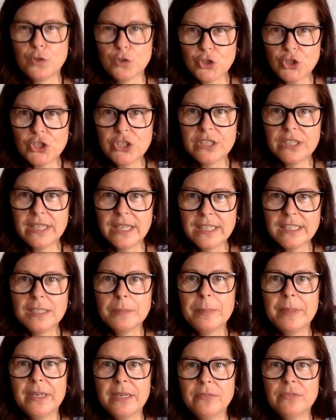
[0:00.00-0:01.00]
function
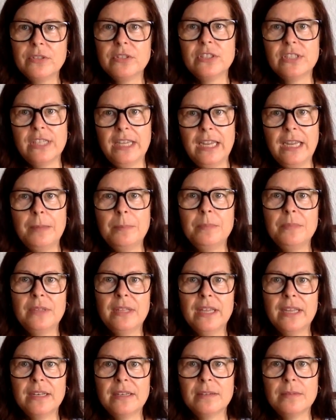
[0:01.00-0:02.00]
is a bit of the
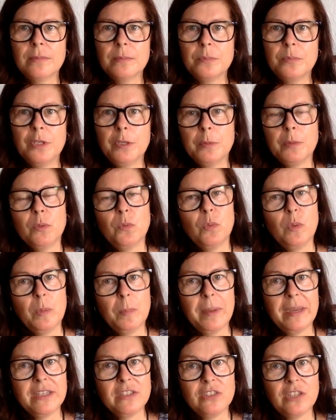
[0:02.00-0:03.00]
same that
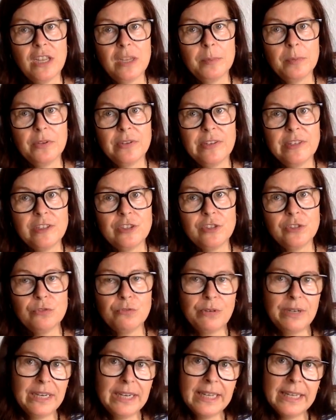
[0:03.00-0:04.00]
people with my type of
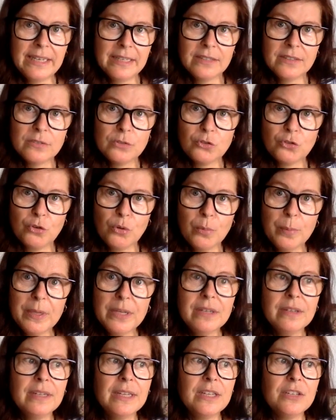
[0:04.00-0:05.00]
injury, rear head
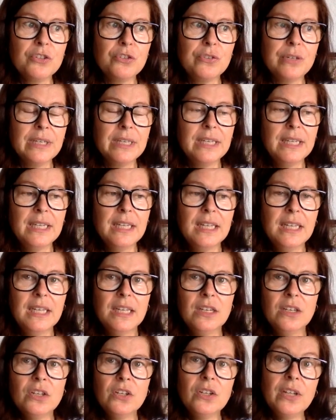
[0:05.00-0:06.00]
trauma injury,
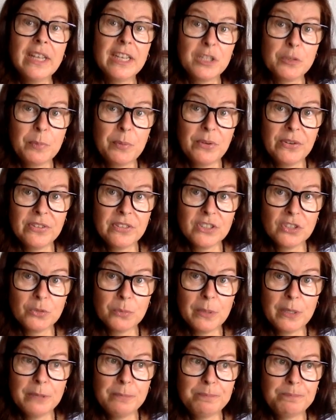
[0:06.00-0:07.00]

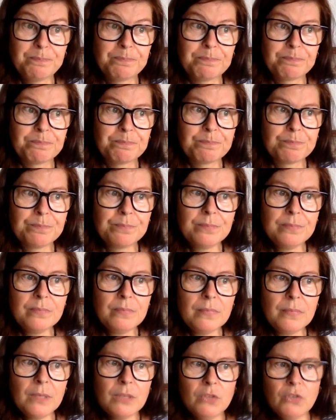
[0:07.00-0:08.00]
experience as well.
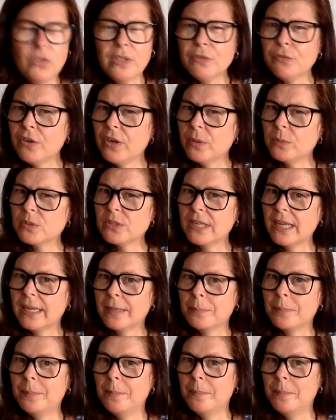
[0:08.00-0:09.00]
So therefore I
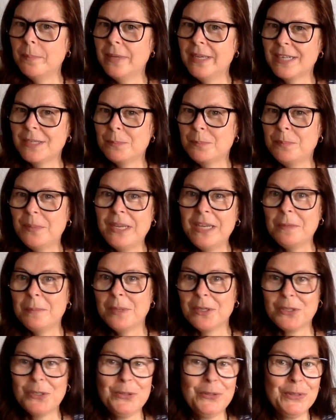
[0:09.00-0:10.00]
was like, it
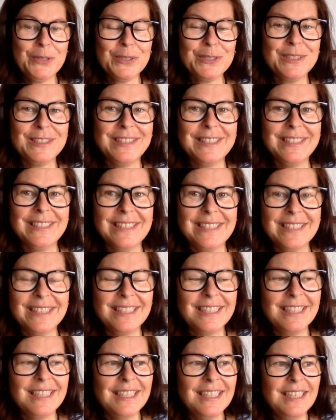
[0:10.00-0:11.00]
piqued my
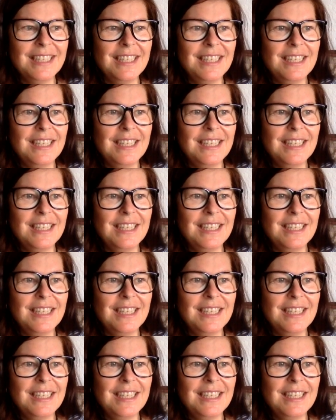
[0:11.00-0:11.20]
curiosity